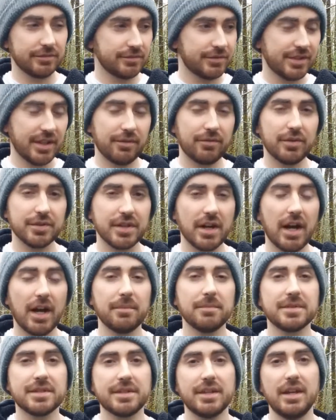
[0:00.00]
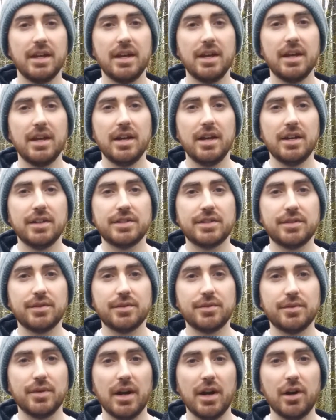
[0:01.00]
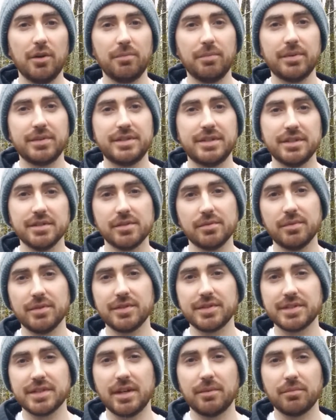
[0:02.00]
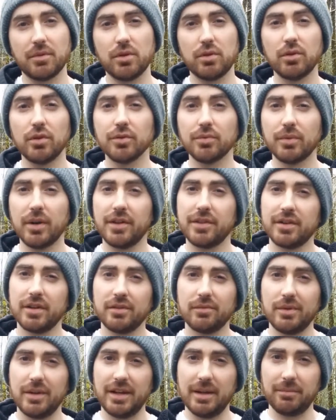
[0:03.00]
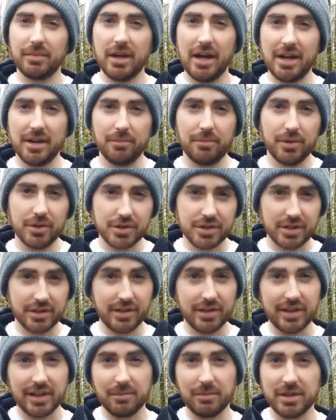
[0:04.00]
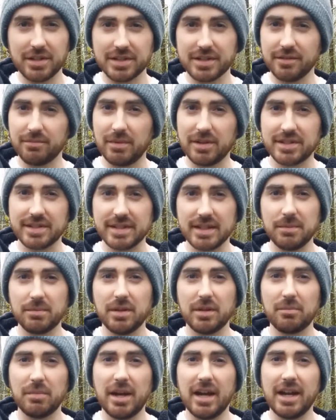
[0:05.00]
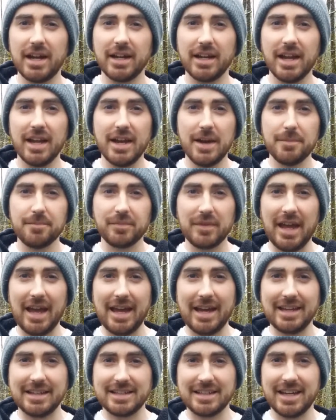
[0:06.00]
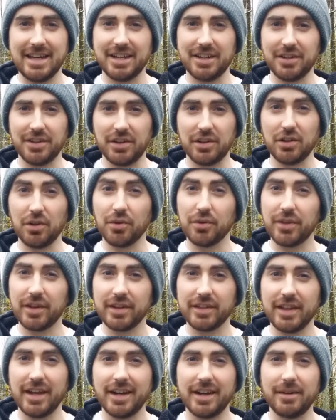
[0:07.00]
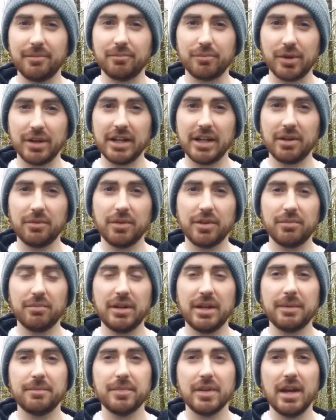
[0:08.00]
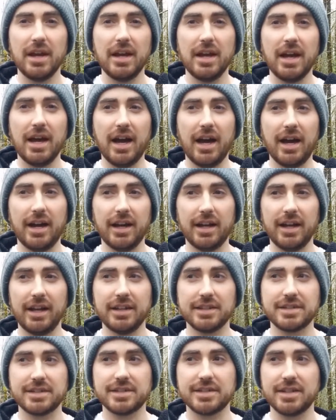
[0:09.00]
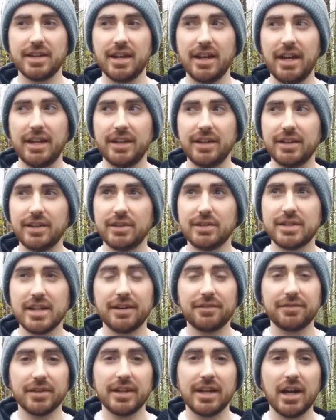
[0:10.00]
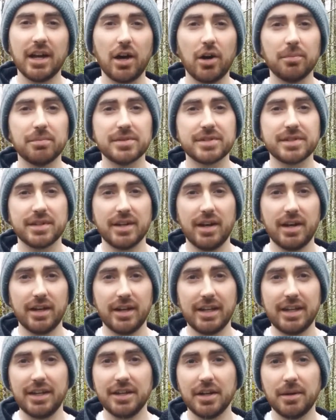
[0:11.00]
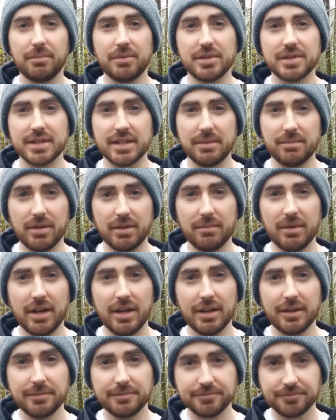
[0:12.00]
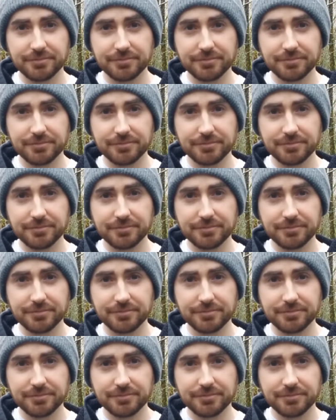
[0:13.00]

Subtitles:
several times to help deal with some cold weather when I'm kind of pushing the limits of my sleeping bag and kind of the clothing that I'm bringing with me. It definitely helps heat up your sleeping bag,